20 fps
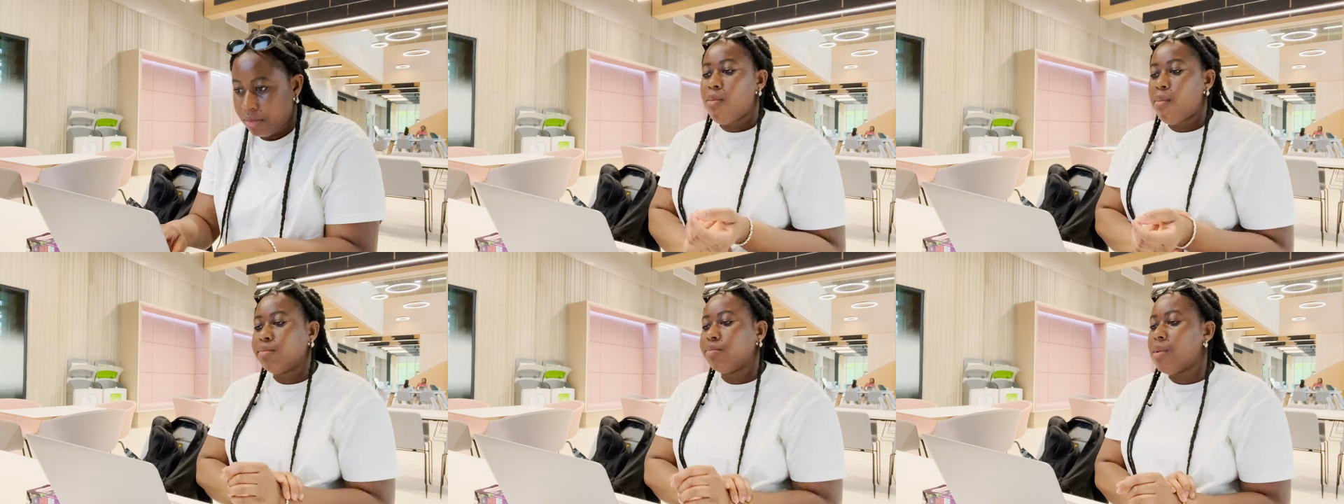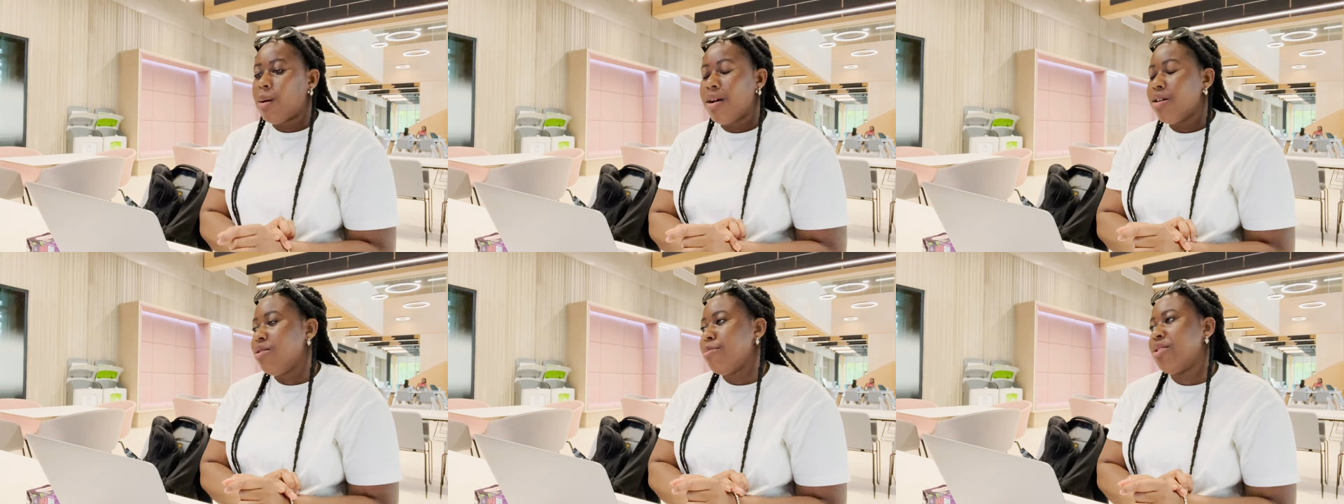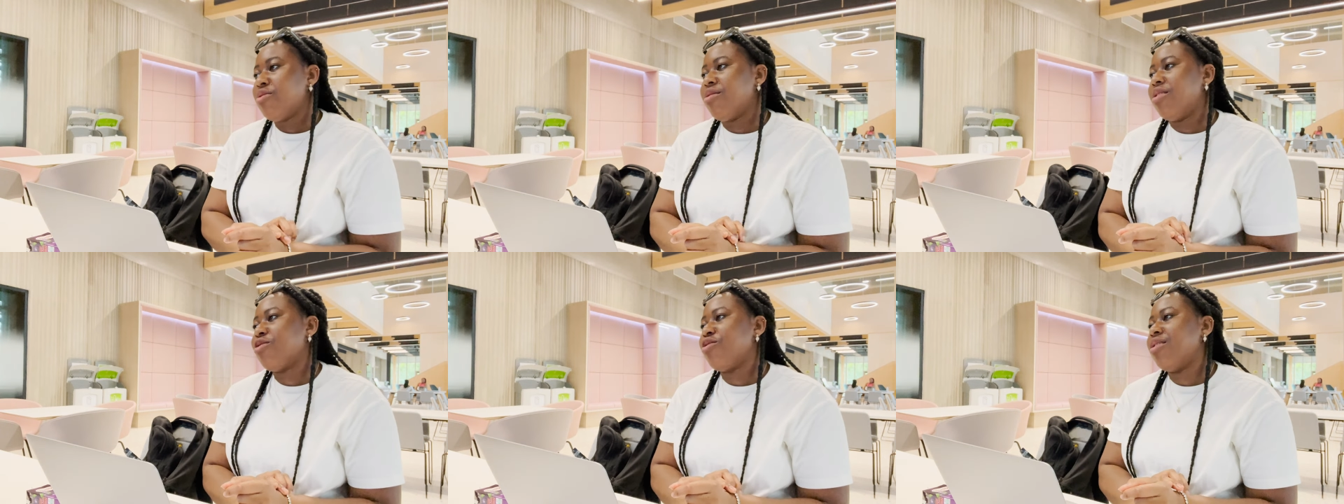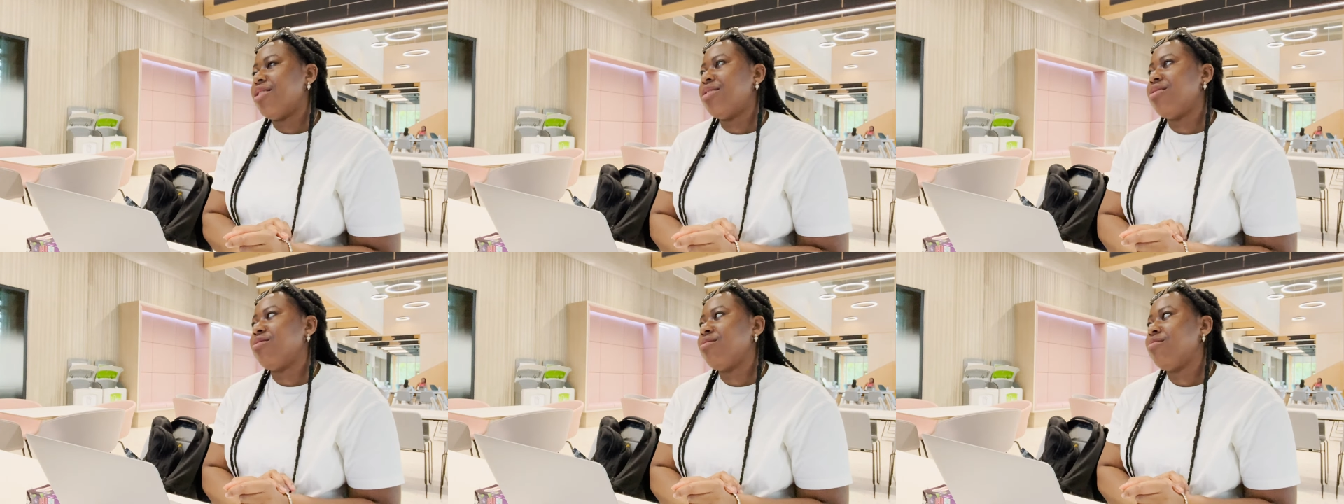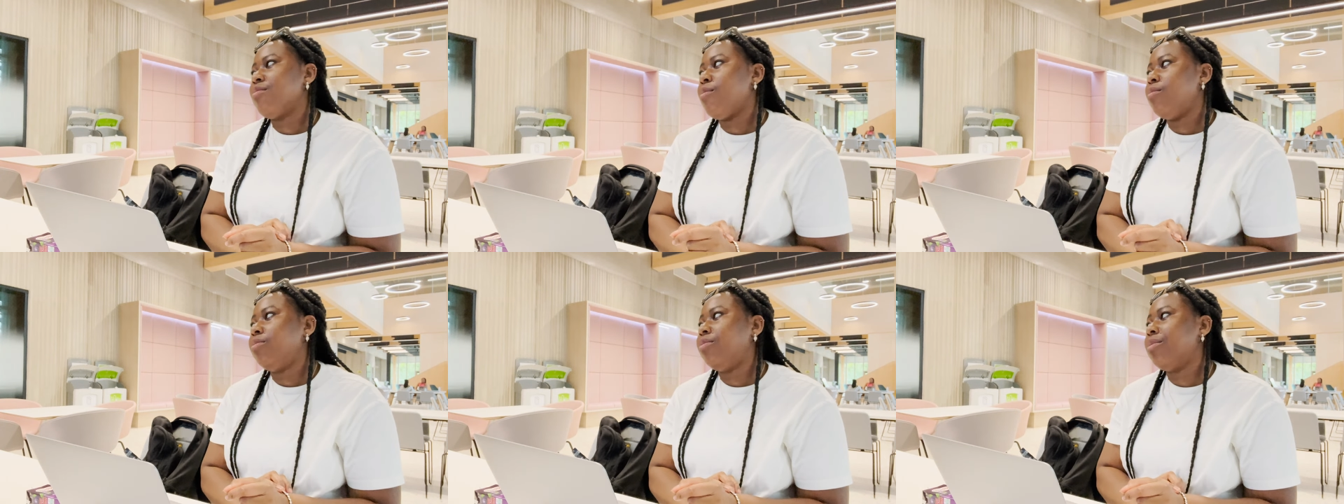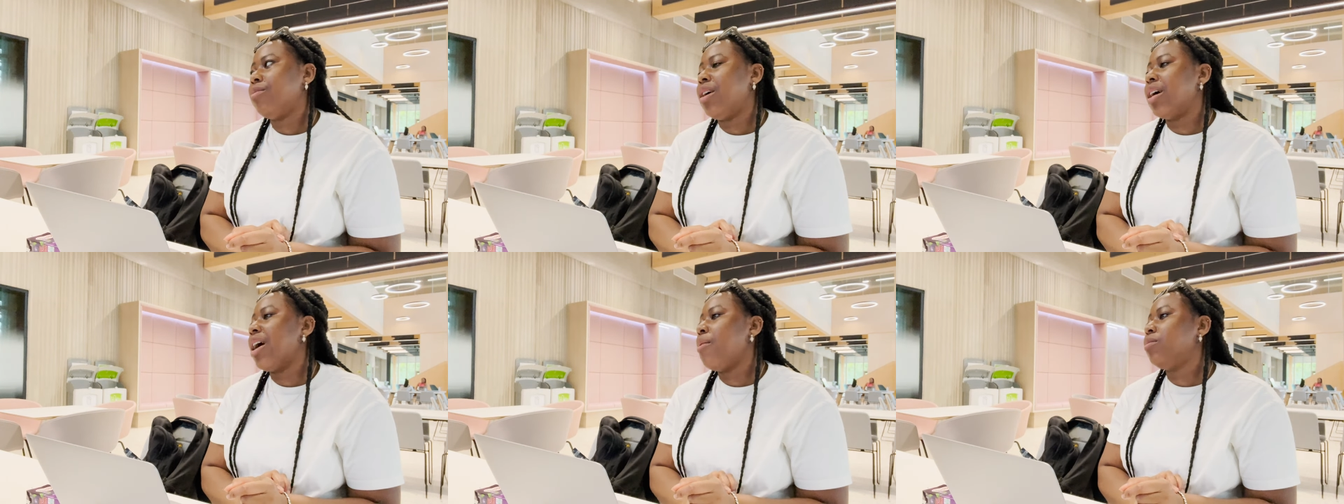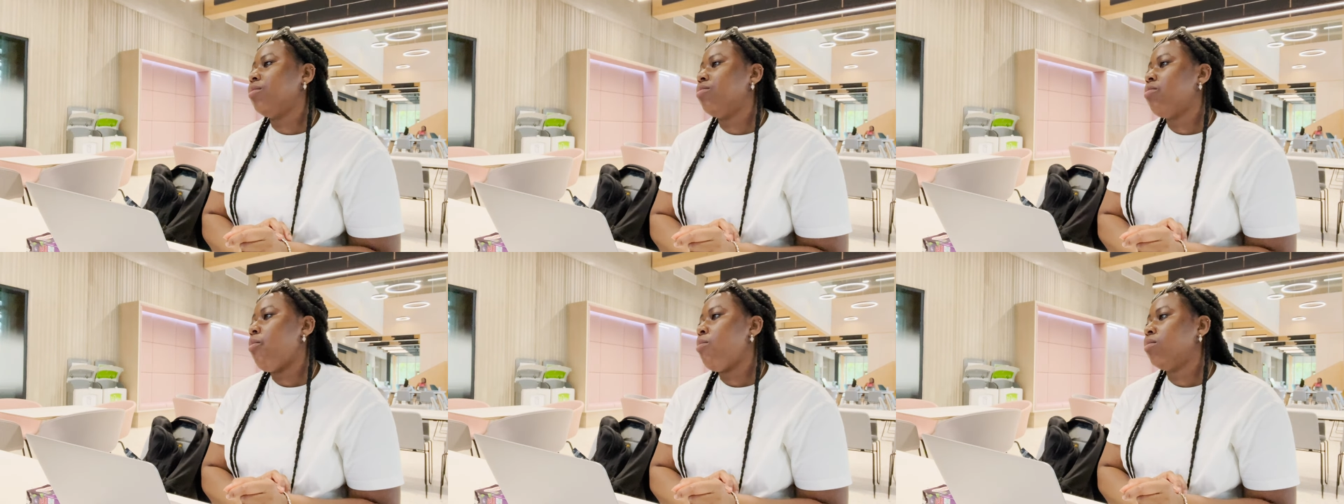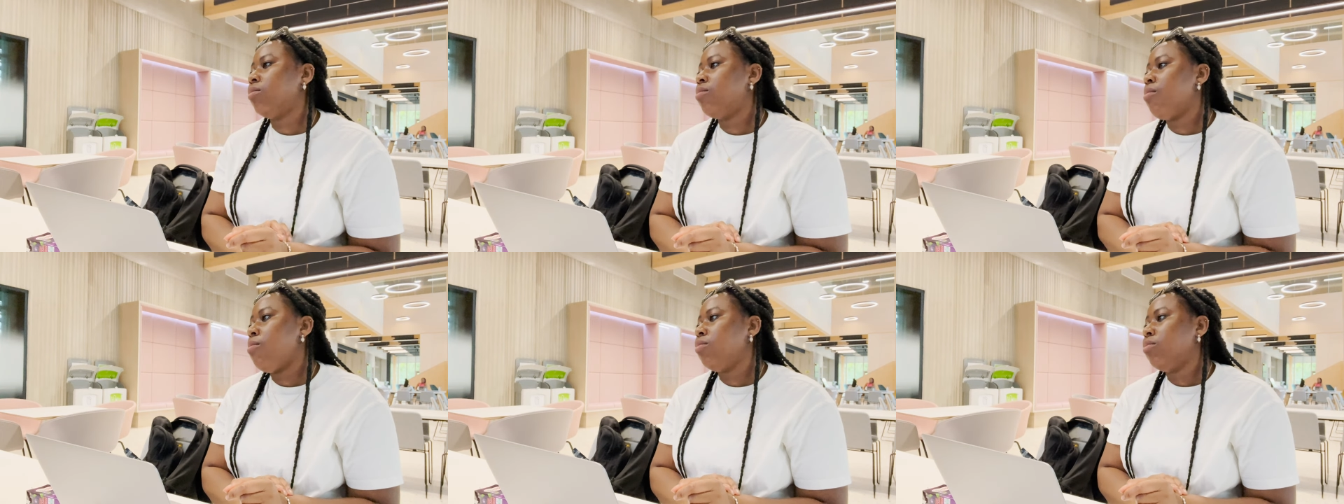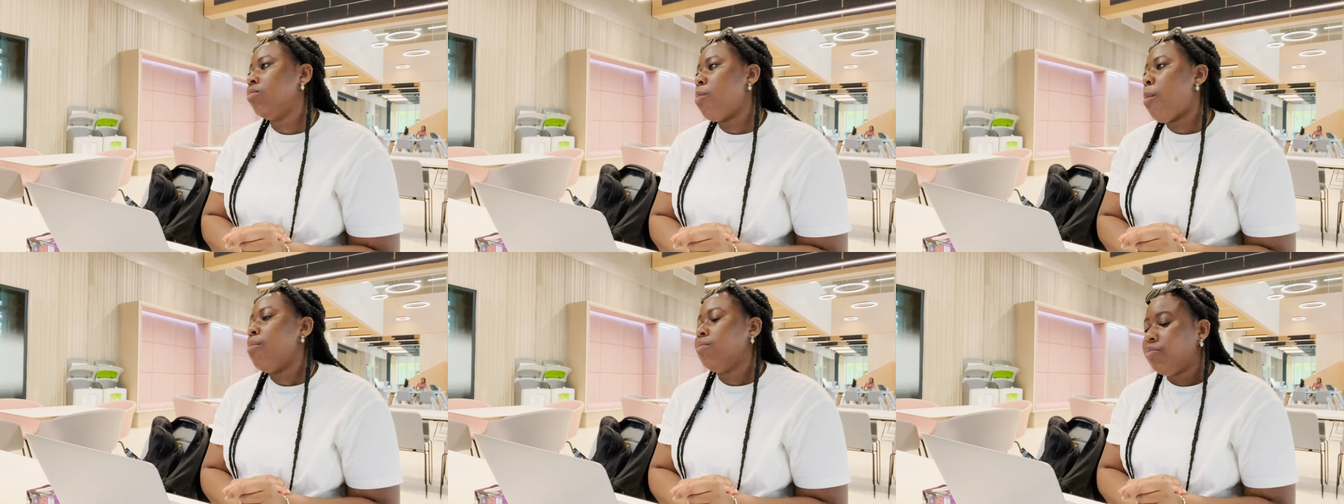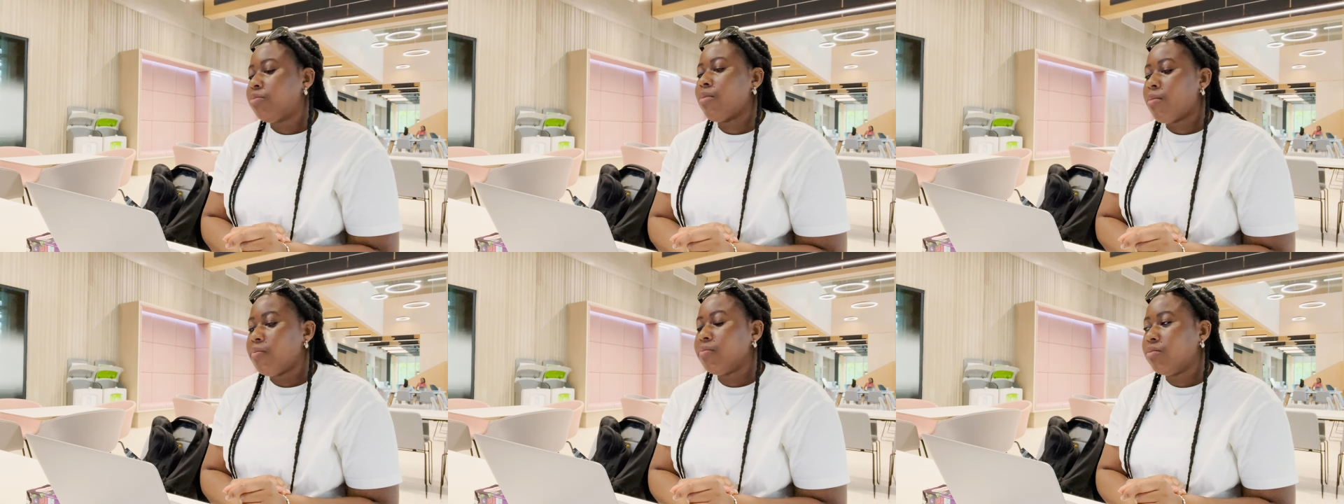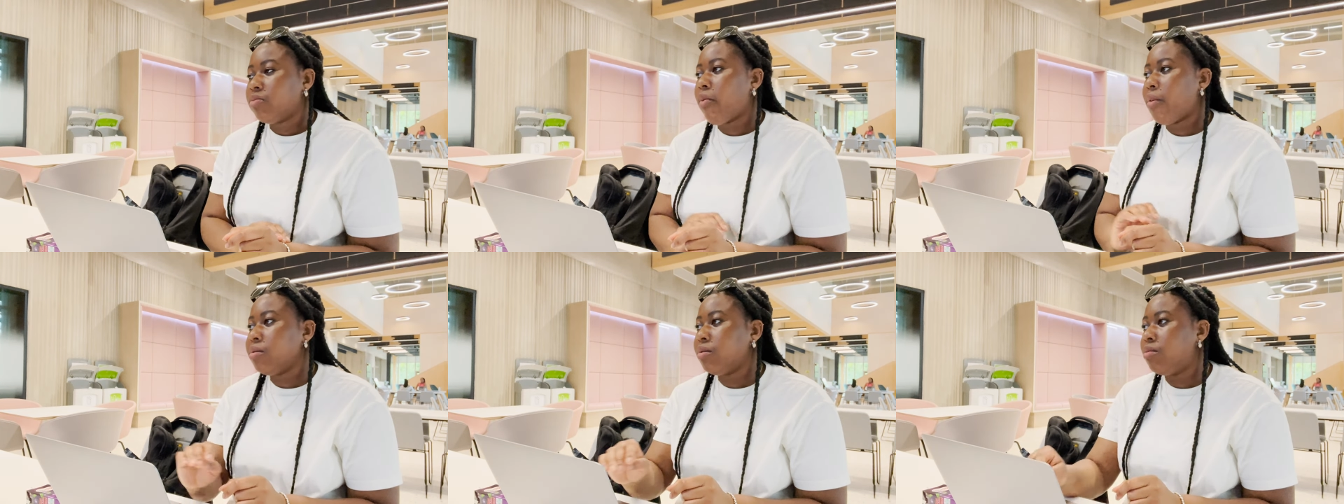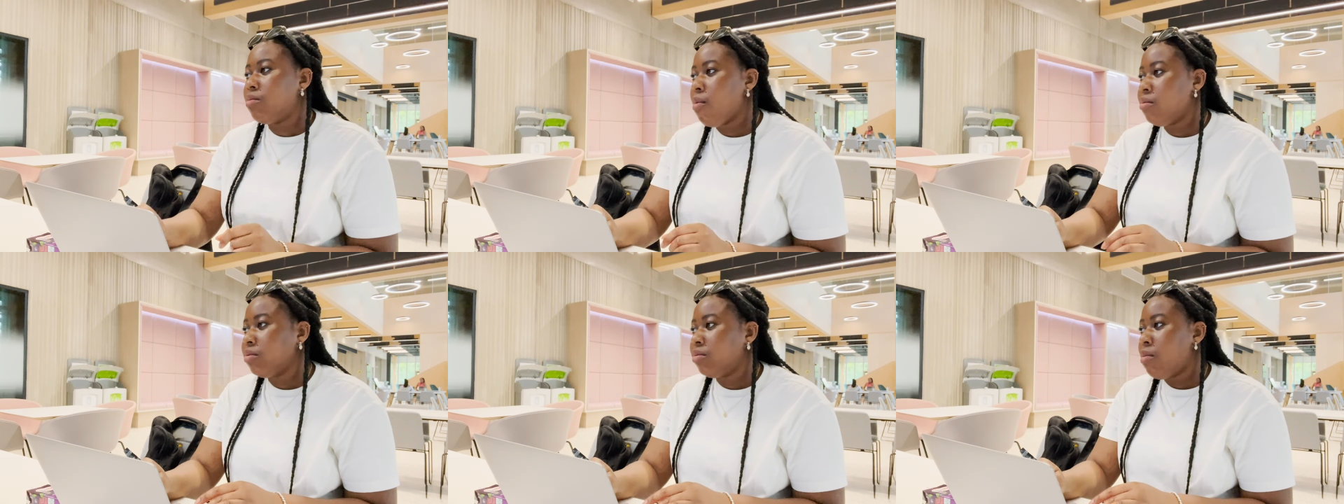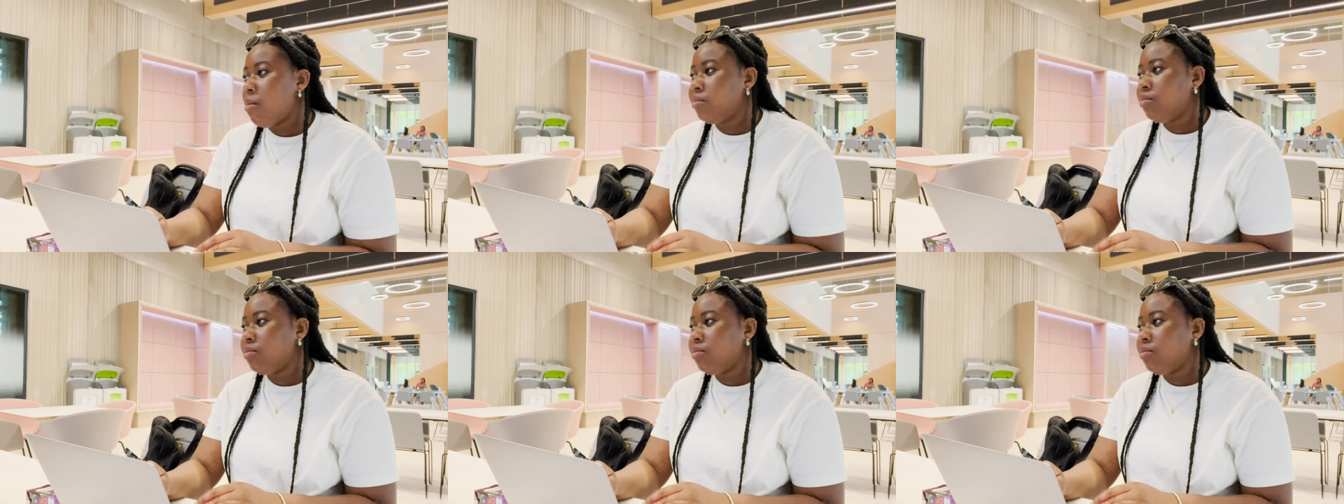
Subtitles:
the GP I've been allocated to for this block. Yeah, to be